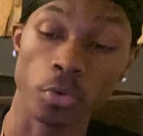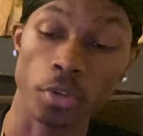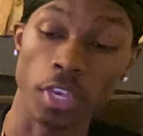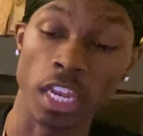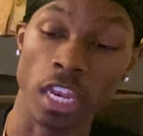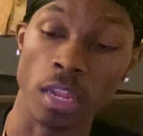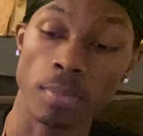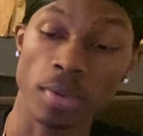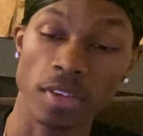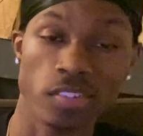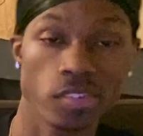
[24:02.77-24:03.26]

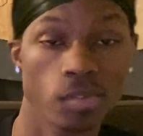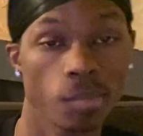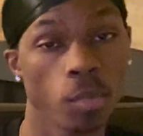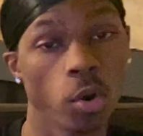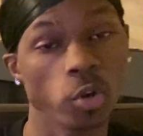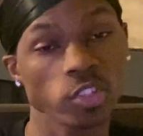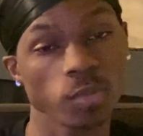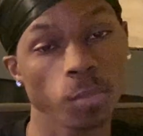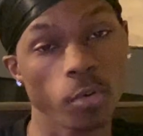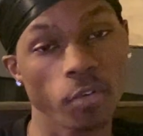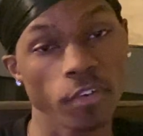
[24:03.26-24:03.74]
enemies and
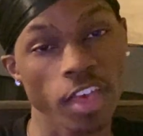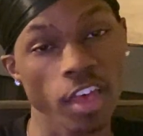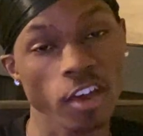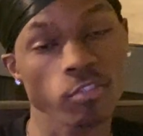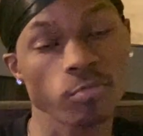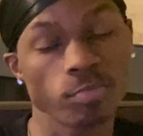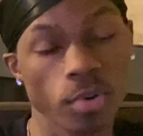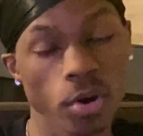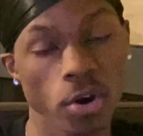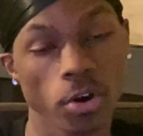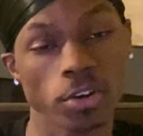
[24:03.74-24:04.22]
multiple
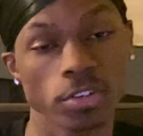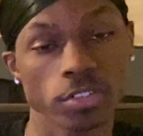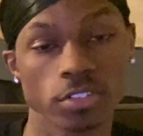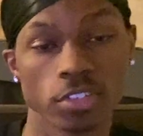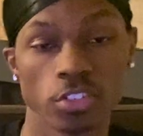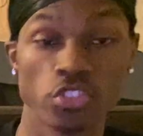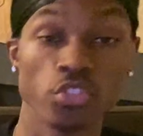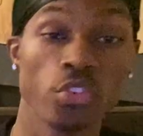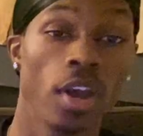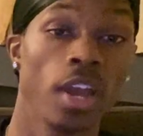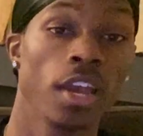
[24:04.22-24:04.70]
health bars to
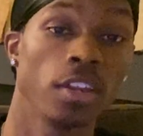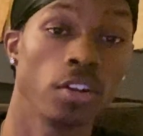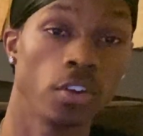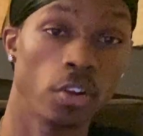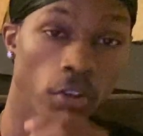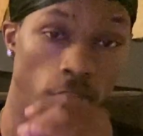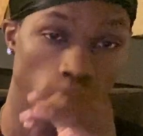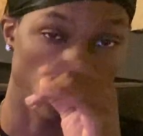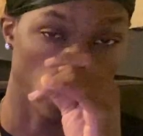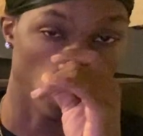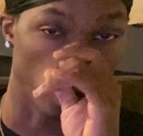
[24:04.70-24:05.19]
try it
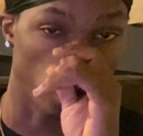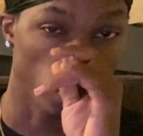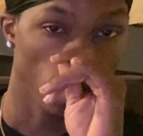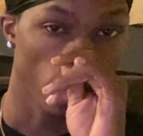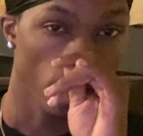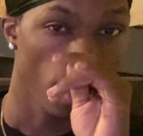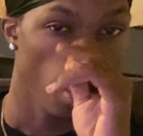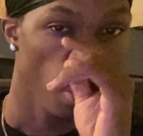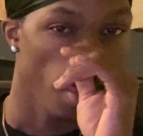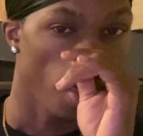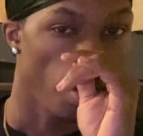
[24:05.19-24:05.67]
on. So
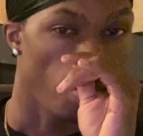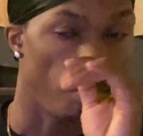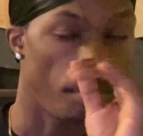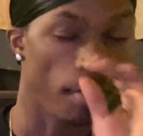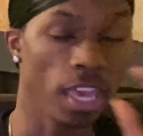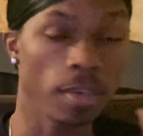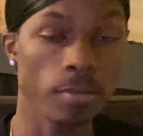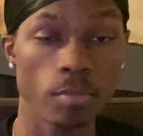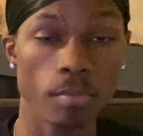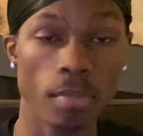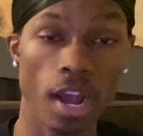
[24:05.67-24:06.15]

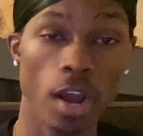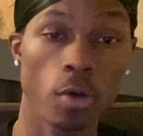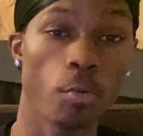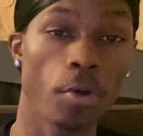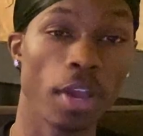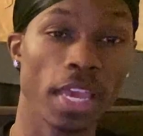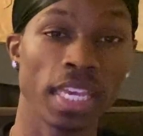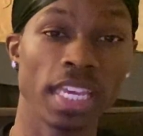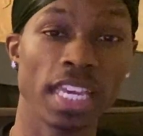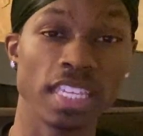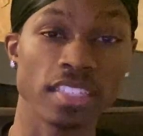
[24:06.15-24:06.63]
maybe my
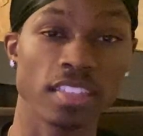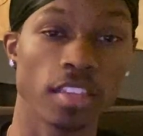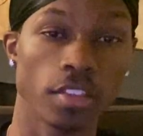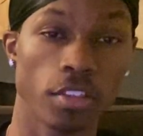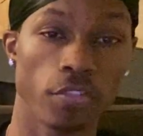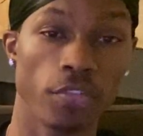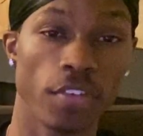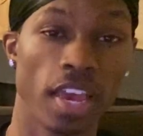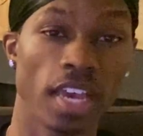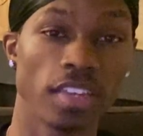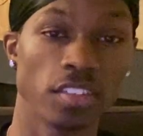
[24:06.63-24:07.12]
way isn't the
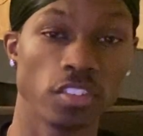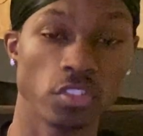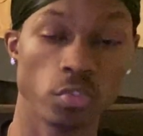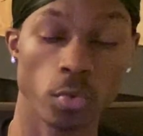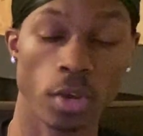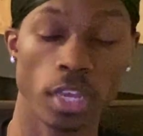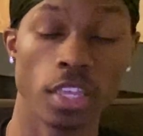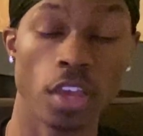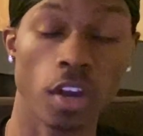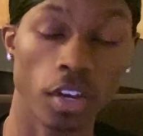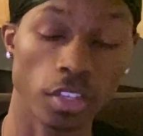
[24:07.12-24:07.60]
fastest way.
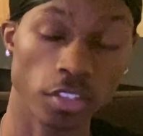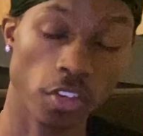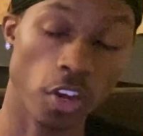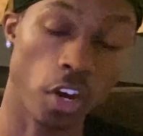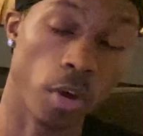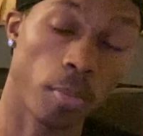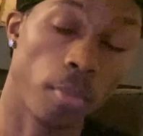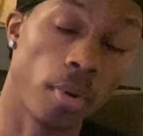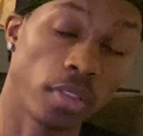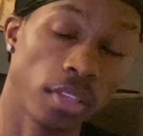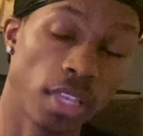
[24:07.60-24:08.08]
Y'all can talk
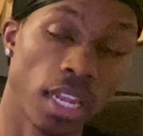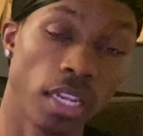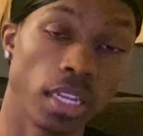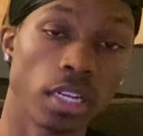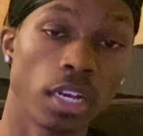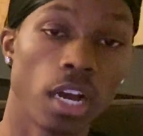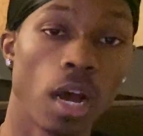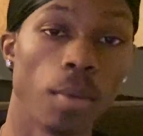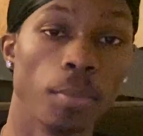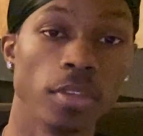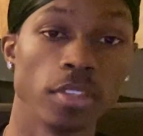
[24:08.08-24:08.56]
about that in the
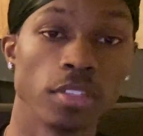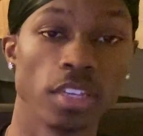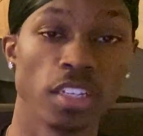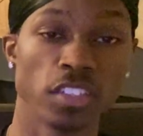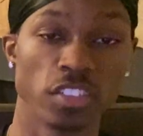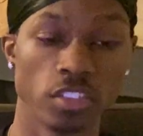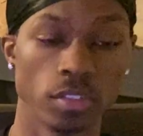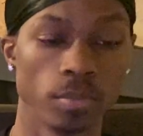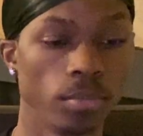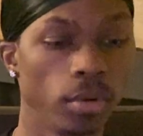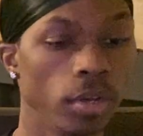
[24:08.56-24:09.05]
comment
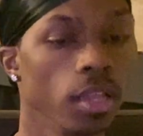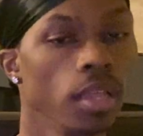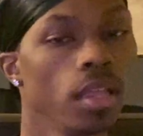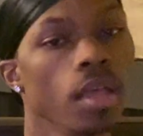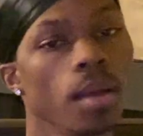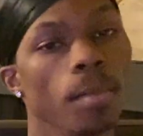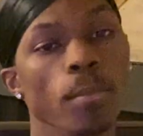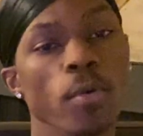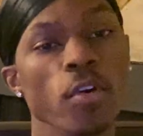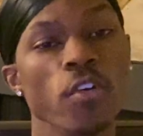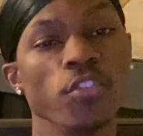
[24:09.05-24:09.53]
section. But
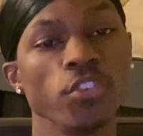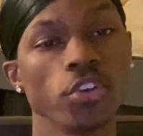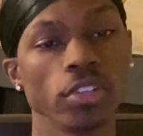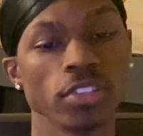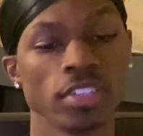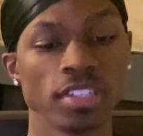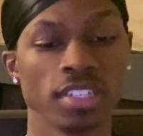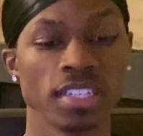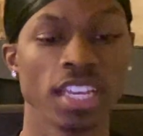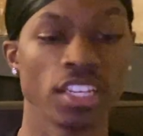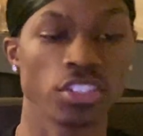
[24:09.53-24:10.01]
moving on to
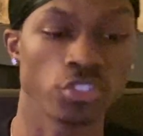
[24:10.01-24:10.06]
the next